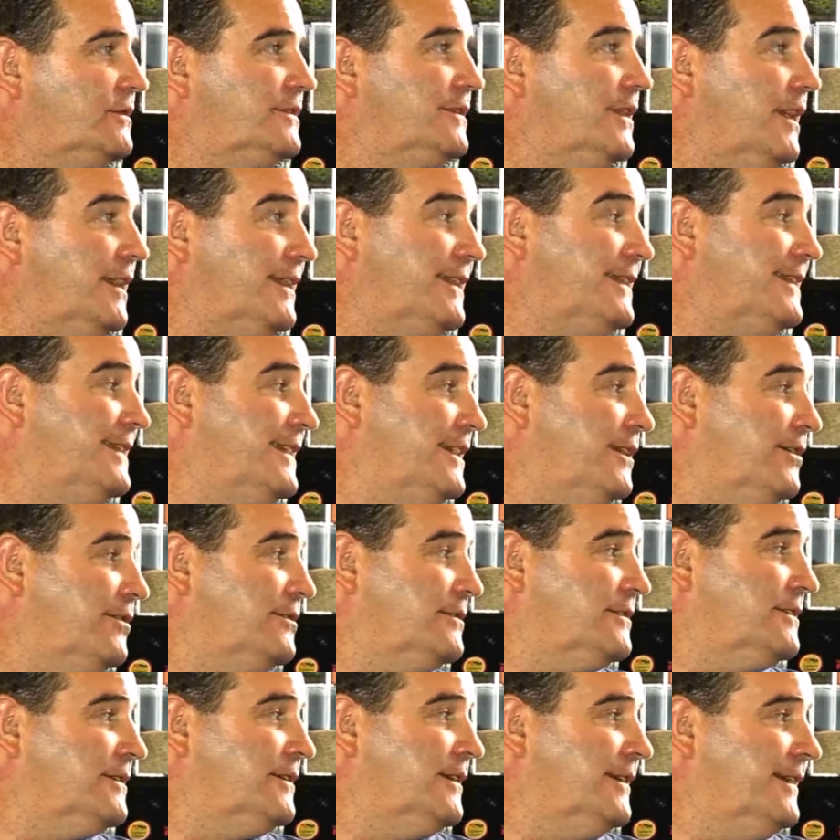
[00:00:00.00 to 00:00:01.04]
a lot of the
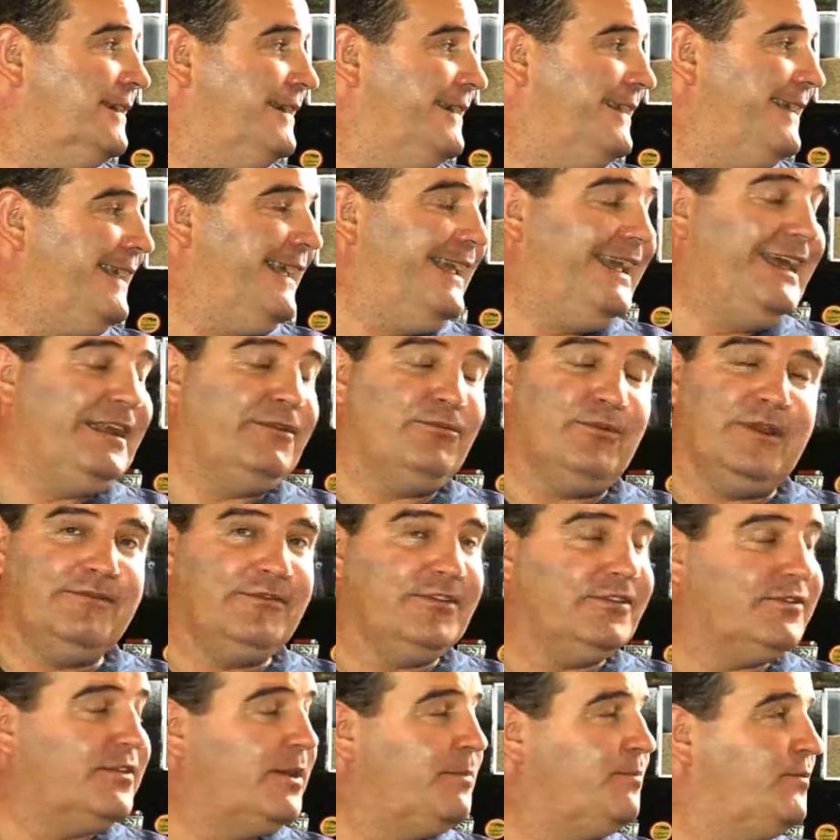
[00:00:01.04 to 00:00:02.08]
dealers, and we've
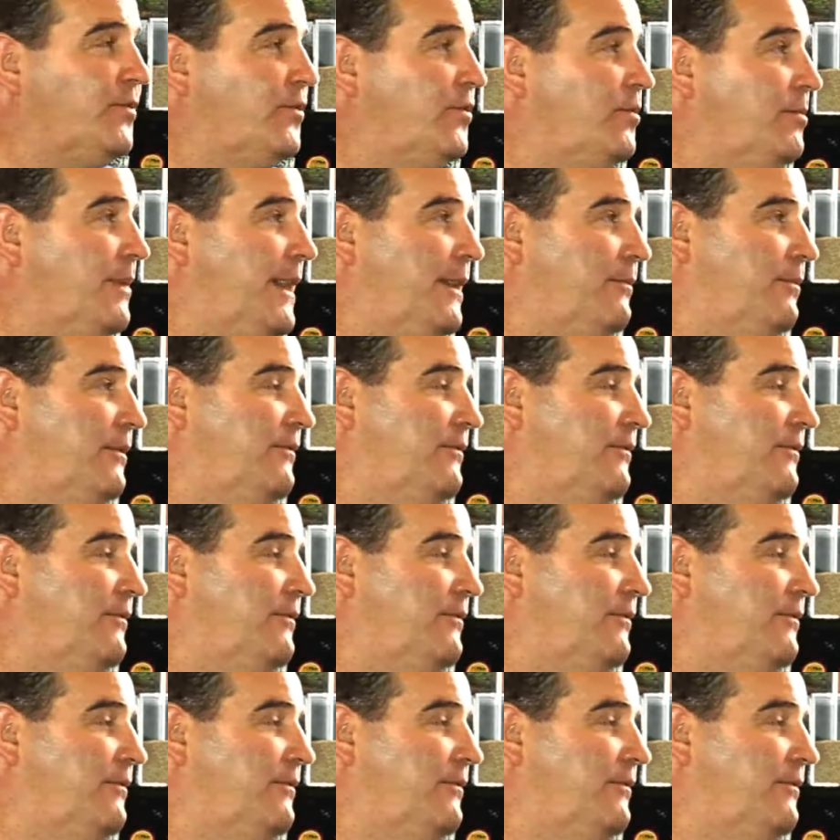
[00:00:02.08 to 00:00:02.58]
just upped our demand.